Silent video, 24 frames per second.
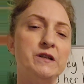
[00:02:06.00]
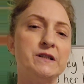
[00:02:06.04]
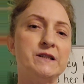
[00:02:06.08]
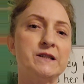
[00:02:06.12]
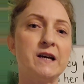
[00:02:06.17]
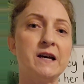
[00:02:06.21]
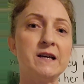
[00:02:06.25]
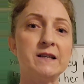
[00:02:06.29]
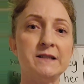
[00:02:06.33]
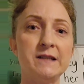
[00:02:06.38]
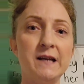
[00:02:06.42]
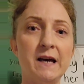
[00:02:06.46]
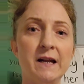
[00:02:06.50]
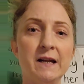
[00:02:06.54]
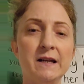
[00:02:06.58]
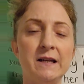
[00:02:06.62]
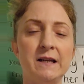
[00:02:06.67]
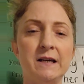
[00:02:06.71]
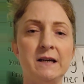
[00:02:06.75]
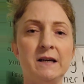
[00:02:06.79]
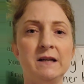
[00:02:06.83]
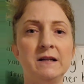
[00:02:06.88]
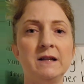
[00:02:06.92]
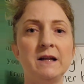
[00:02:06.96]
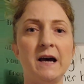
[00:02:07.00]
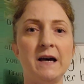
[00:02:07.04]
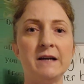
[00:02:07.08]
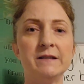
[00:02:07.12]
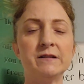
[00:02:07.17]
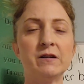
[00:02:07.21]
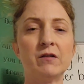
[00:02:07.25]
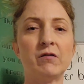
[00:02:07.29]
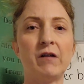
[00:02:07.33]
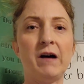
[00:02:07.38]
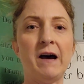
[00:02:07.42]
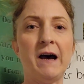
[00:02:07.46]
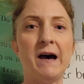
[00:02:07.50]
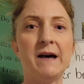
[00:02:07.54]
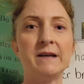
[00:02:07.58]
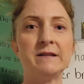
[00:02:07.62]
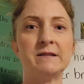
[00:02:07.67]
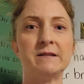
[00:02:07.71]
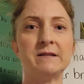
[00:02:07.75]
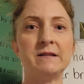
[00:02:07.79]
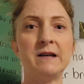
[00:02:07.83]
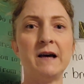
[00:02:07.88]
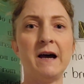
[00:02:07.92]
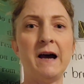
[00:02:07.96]
discuss that again as a
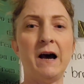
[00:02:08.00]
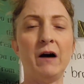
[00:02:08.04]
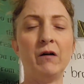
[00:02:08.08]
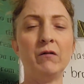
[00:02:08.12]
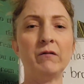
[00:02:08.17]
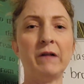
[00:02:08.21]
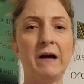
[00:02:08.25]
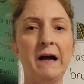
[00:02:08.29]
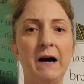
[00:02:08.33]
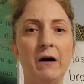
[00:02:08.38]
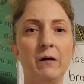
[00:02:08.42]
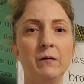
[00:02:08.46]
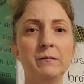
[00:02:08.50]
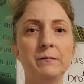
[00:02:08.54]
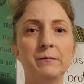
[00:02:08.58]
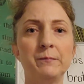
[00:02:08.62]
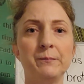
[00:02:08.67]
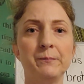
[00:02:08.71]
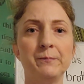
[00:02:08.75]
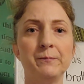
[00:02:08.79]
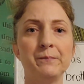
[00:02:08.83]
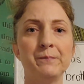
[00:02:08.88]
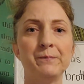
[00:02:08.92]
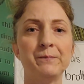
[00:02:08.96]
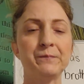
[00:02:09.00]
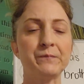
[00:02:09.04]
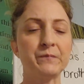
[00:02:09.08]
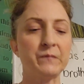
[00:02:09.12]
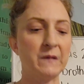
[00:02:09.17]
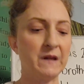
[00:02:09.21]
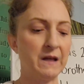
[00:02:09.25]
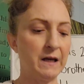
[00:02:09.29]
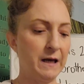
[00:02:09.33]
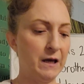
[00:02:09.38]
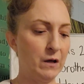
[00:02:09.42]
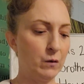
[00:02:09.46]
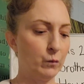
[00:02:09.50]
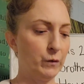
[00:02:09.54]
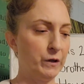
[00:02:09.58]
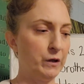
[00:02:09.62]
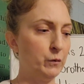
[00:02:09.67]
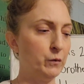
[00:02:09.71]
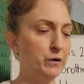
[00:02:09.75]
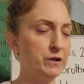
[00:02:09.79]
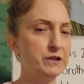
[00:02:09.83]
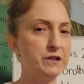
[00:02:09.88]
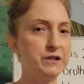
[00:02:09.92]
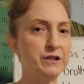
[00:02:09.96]
class out loud, and we
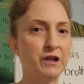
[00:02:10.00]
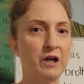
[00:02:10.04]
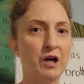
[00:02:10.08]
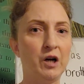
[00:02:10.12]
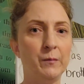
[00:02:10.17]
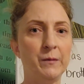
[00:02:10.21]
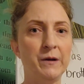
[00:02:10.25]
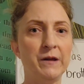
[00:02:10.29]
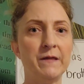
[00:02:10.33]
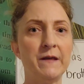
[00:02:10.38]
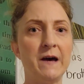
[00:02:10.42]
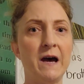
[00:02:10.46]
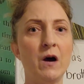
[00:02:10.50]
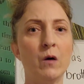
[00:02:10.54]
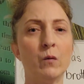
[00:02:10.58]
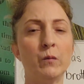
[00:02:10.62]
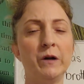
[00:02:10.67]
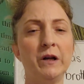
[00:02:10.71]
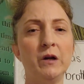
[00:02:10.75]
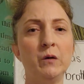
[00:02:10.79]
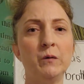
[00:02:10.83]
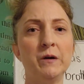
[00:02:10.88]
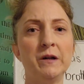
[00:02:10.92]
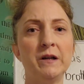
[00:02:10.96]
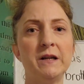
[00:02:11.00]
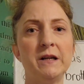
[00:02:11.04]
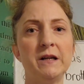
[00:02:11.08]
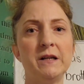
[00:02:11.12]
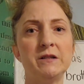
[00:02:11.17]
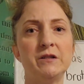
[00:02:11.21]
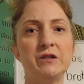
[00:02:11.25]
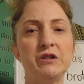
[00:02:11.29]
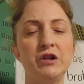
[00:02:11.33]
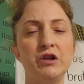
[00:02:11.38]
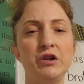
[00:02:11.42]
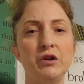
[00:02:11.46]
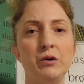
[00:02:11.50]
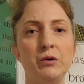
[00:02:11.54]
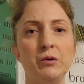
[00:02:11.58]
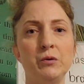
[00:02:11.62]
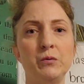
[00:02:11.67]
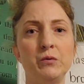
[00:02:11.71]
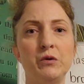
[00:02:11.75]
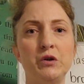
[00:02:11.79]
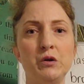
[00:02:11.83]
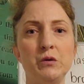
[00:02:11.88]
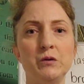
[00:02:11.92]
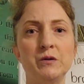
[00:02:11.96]
would determine that we would need to
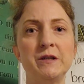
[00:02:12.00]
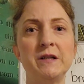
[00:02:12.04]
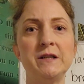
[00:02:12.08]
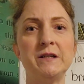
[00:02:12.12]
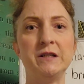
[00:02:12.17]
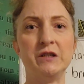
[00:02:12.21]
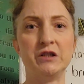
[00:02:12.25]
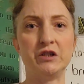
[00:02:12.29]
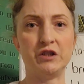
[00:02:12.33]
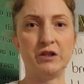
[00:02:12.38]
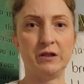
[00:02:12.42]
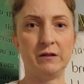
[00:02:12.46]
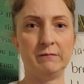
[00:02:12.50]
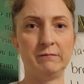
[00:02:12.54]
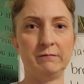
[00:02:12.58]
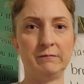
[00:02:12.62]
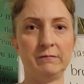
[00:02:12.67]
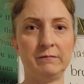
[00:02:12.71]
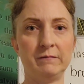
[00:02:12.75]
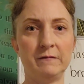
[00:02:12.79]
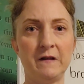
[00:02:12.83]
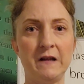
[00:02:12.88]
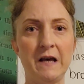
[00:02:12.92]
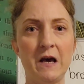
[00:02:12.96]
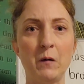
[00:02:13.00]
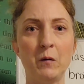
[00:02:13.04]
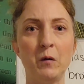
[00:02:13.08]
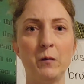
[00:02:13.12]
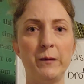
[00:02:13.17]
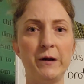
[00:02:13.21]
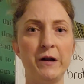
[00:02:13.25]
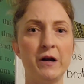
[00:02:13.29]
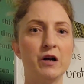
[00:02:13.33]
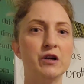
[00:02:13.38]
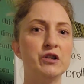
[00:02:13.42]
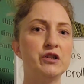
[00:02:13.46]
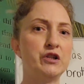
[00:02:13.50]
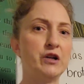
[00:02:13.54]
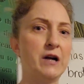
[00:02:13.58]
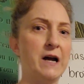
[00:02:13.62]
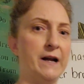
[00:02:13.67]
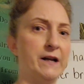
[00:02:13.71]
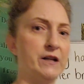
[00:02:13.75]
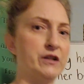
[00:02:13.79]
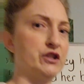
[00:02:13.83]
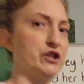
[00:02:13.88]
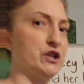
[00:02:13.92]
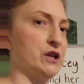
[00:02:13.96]
use addition. That would be our
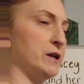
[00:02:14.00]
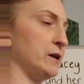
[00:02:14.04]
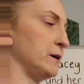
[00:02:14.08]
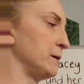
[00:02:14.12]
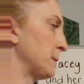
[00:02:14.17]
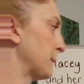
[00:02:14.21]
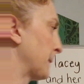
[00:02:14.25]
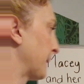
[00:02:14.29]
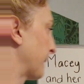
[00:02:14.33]
strategy.